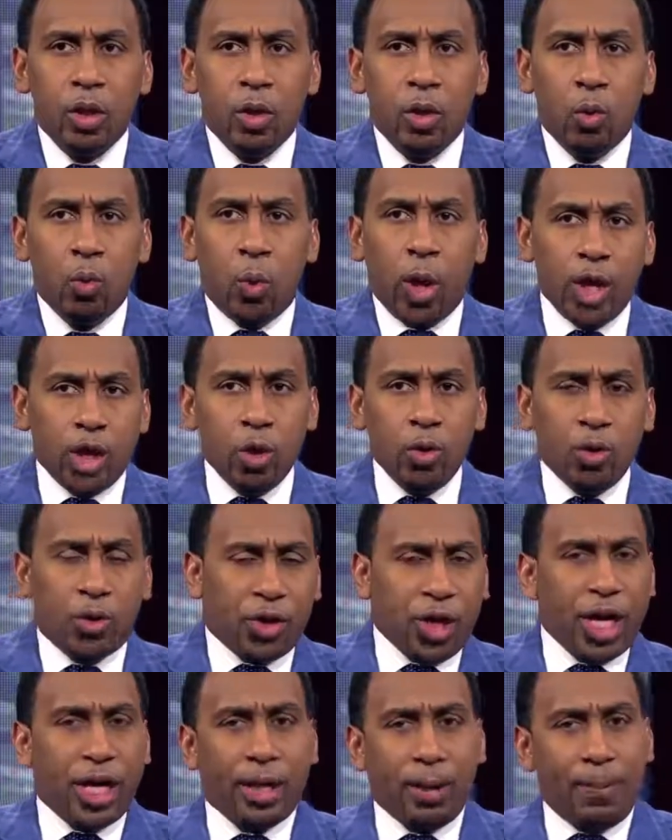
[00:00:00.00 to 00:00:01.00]
When you
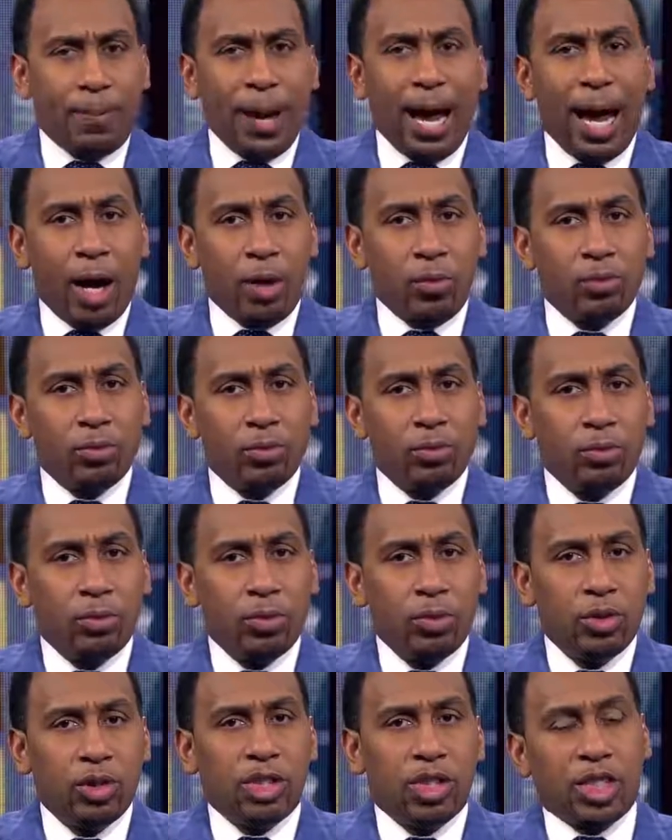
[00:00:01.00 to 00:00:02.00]
think about
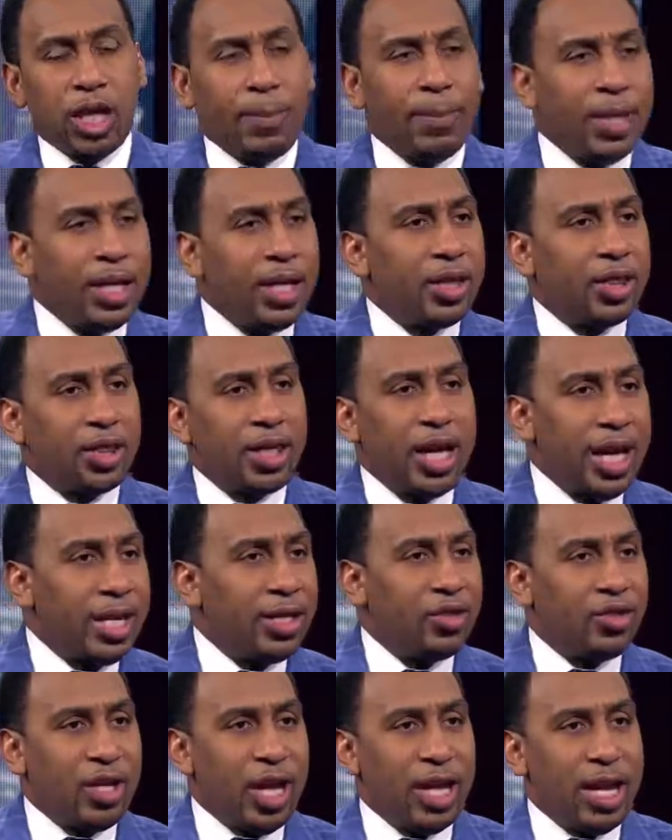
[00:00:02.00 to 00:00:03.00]
some of the
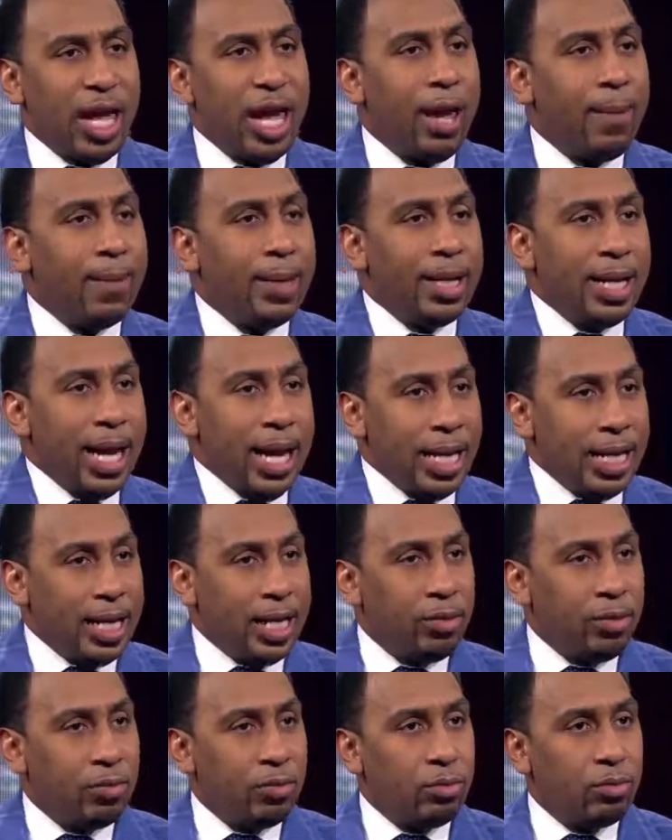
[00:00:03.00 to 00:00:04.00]
things that emanated,